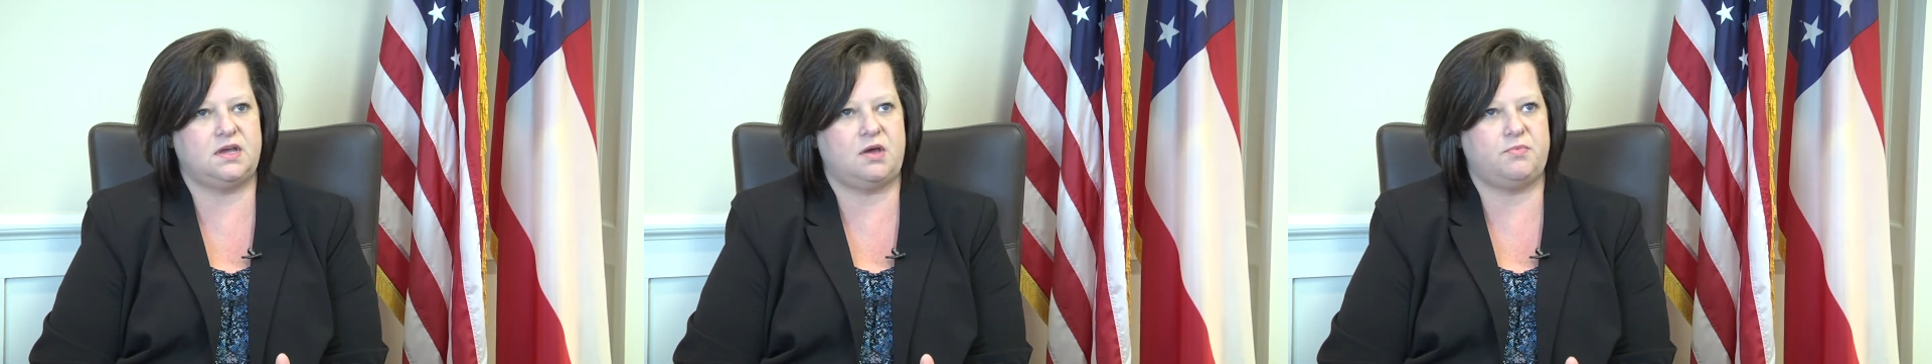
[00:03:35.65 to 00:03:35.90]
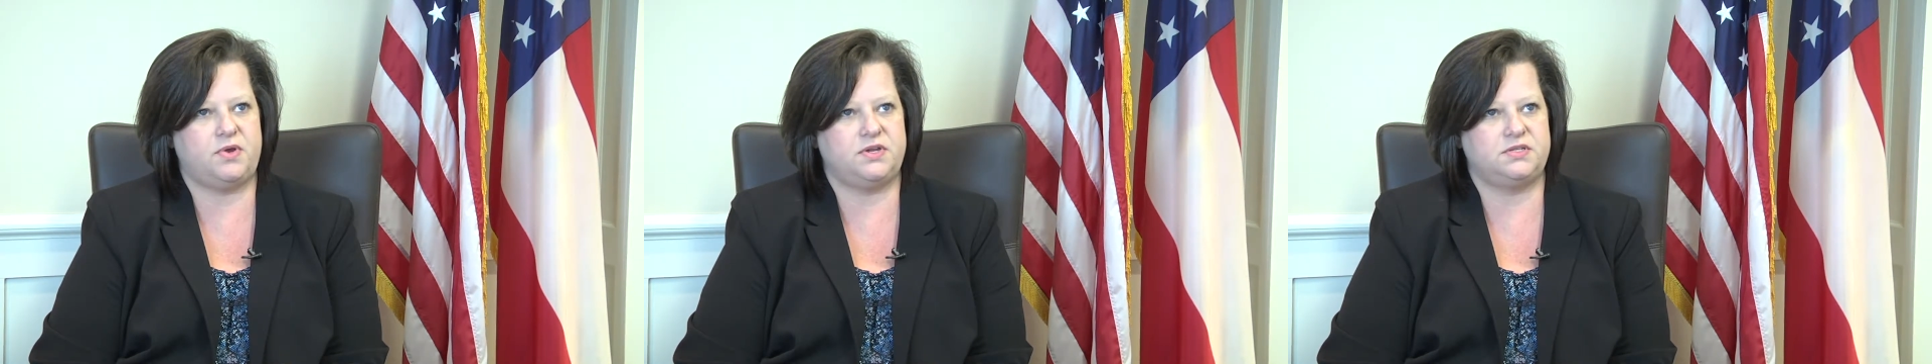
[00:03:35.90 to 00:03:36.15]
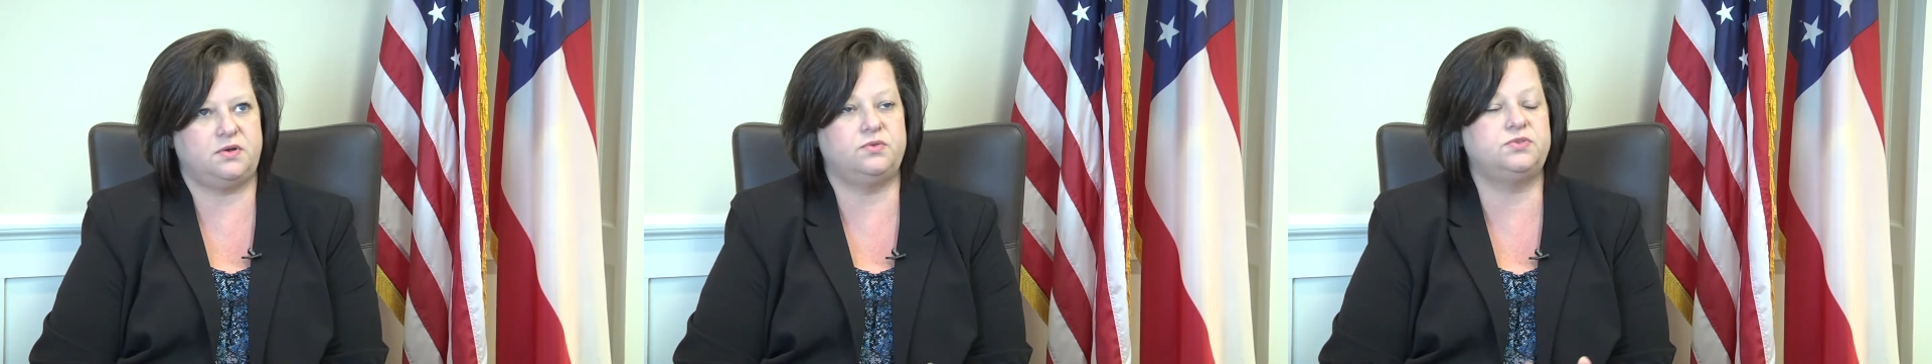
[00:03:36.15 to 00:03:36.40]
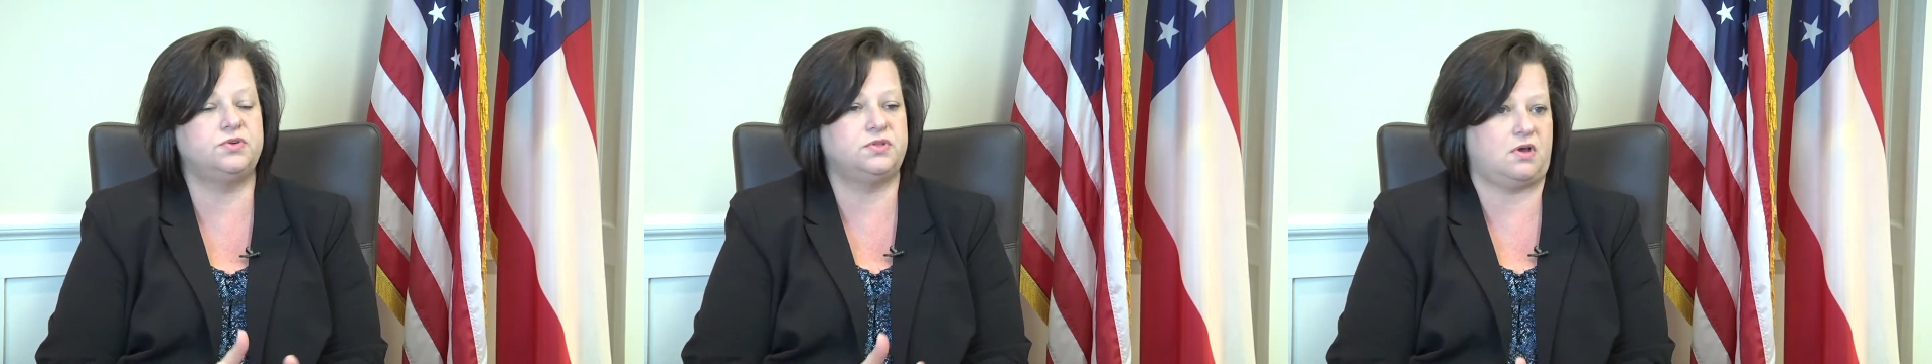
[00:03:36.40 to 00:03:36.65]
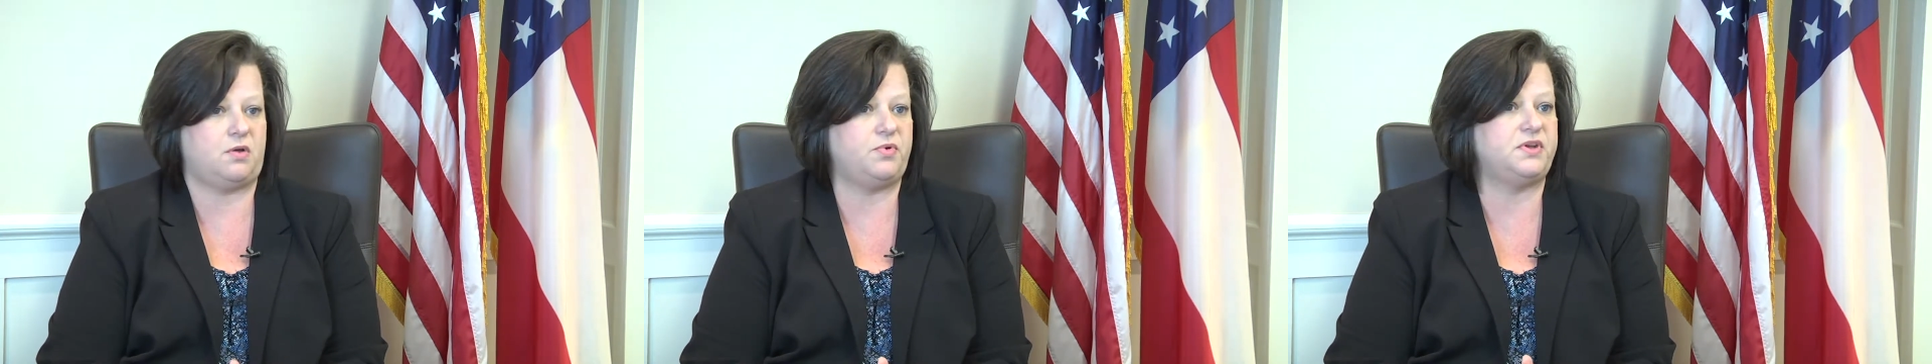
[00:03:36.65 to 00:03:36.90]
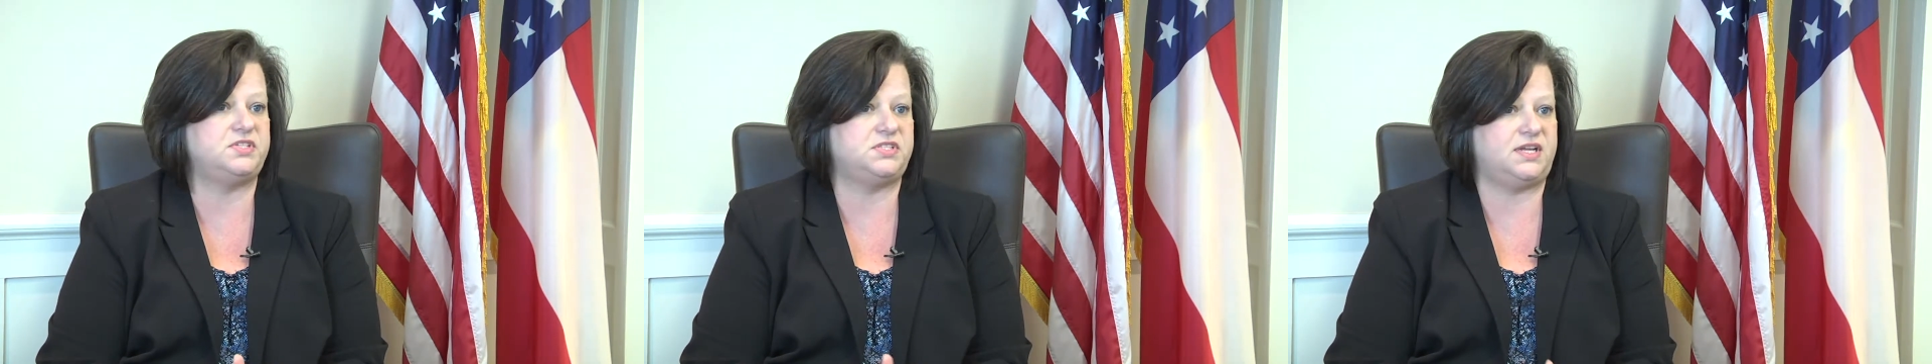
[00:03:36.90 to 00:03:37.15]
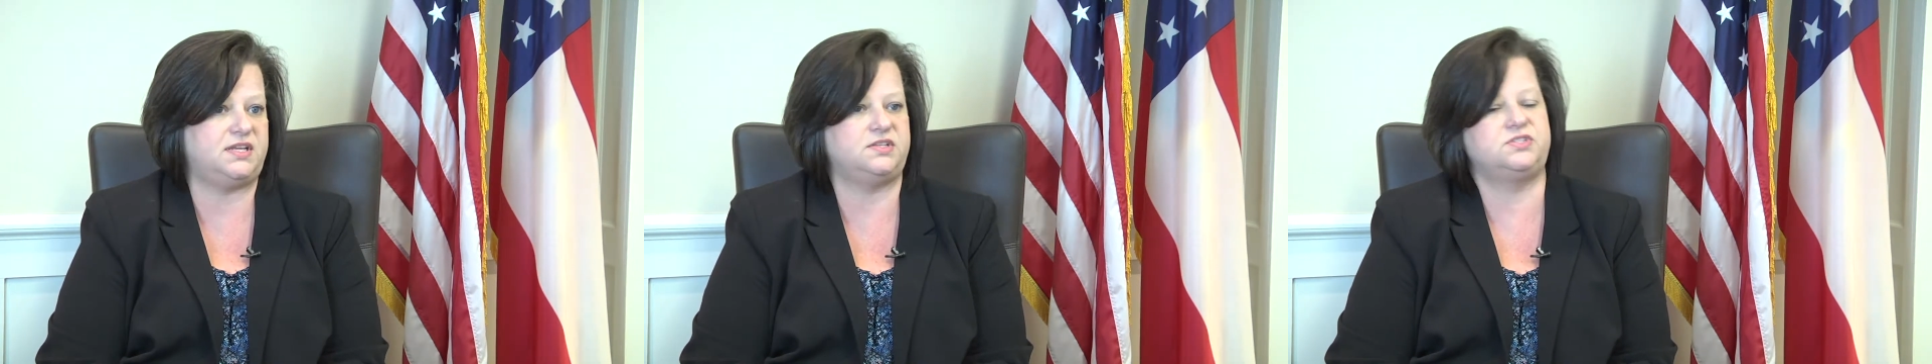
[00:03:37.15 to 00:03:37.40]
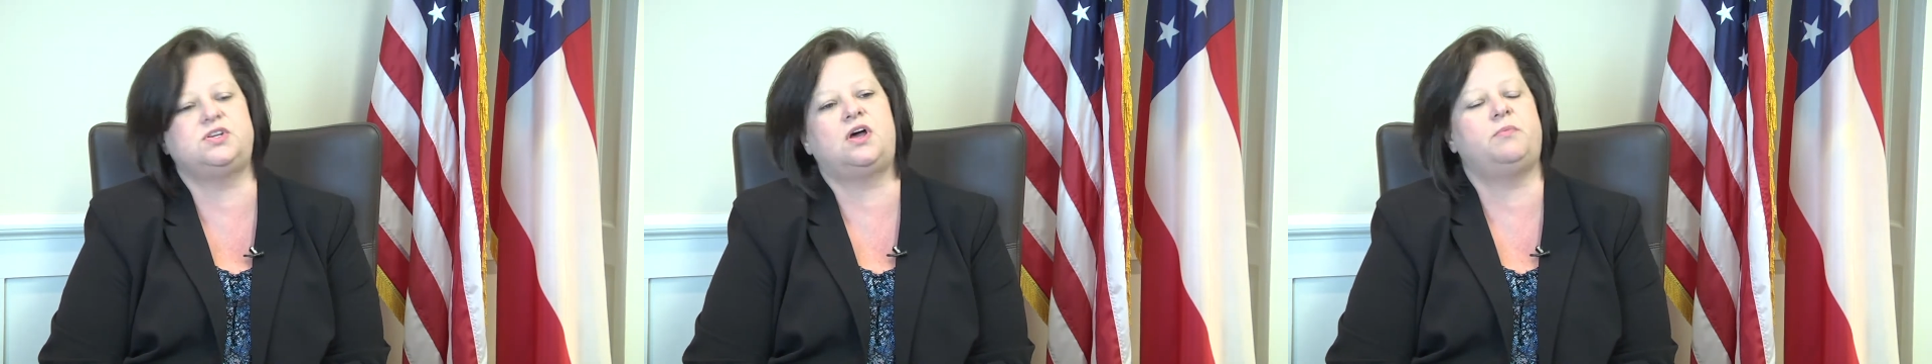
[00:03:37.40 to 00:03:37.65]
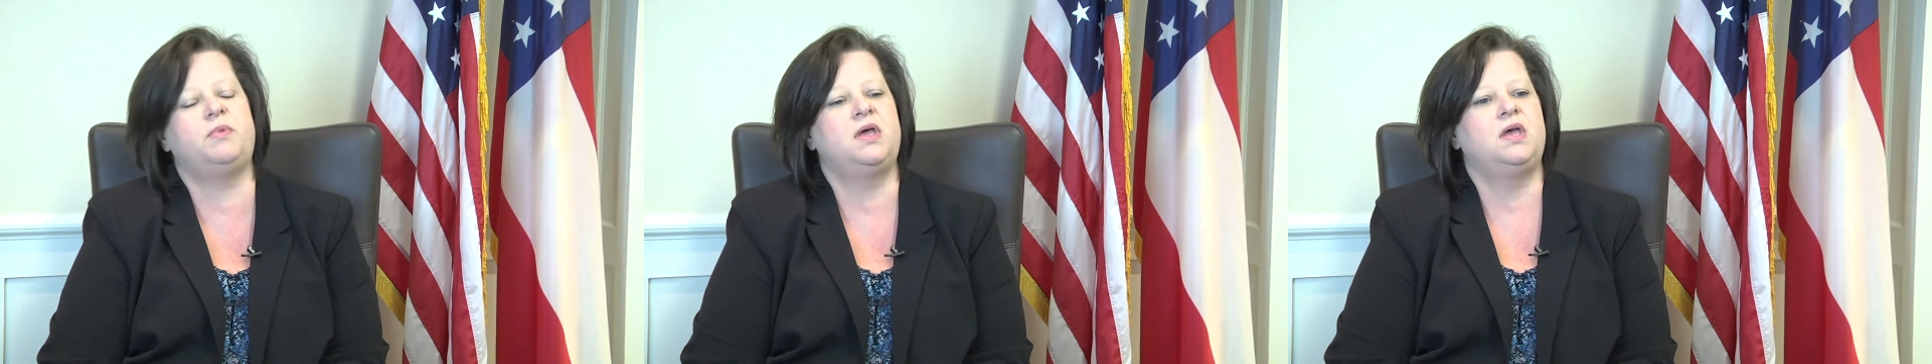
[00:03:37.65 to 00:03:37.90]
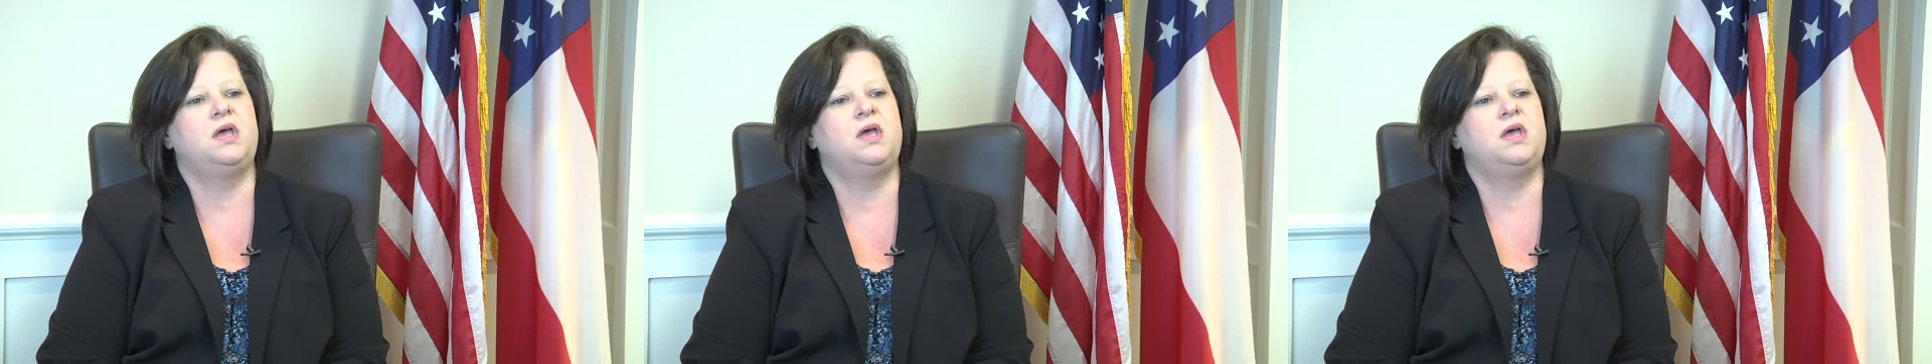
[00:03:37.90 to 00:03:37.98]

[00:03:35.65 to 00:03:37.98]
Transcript: operation, or during the operations analyst job,